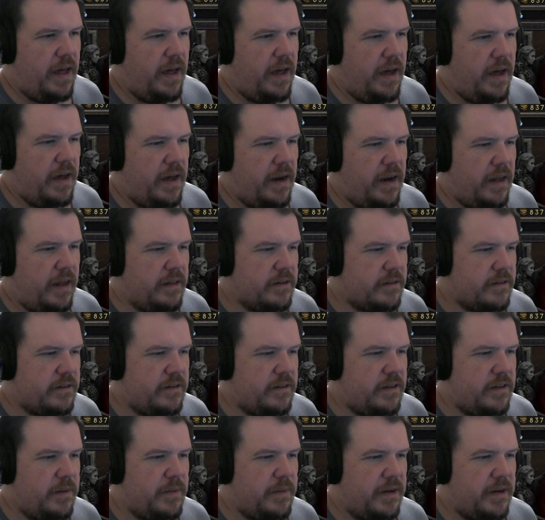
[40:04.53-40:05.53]
And I looked
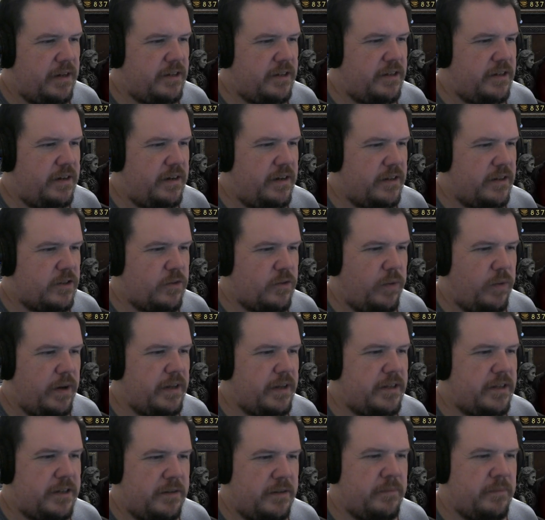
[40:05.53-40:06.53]
at them and I said, it's
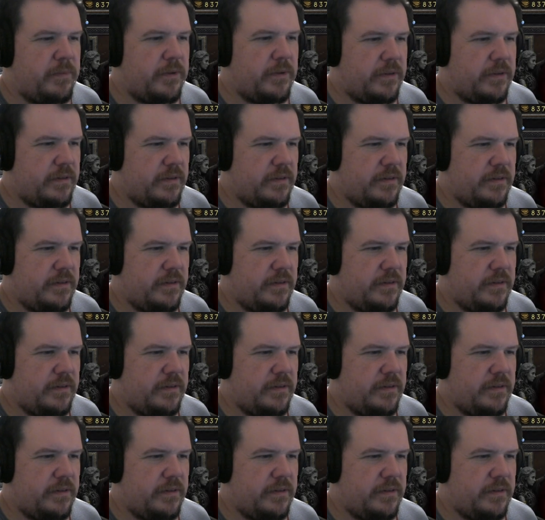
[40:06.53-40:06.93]
quite simple.